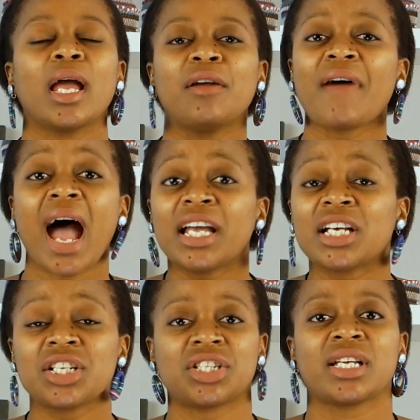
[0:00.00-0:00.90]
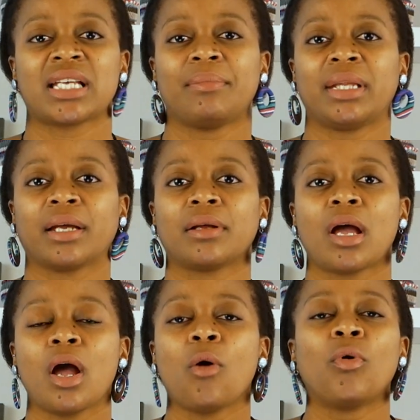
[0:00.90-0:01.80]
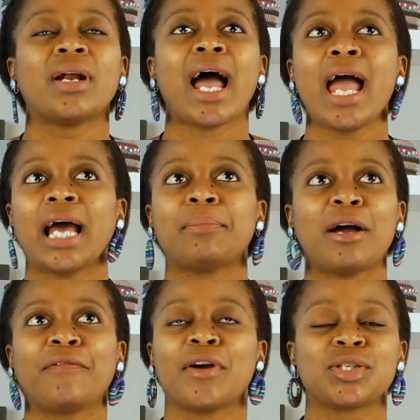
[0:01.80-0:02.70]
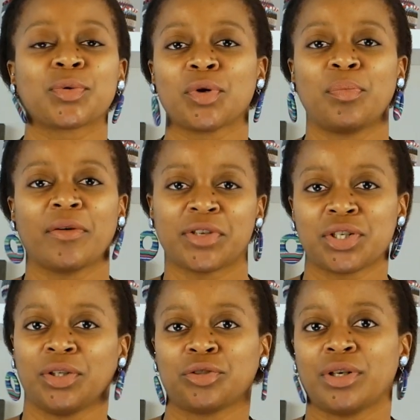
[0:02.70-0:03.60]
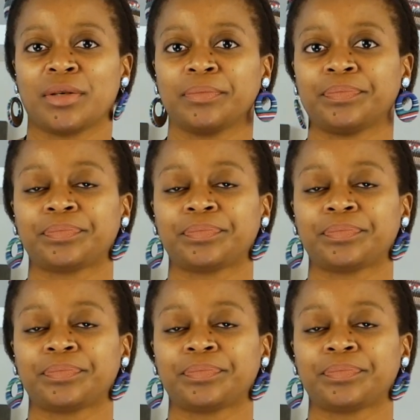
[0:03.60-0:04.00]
If I can share something, when I had my first group of children,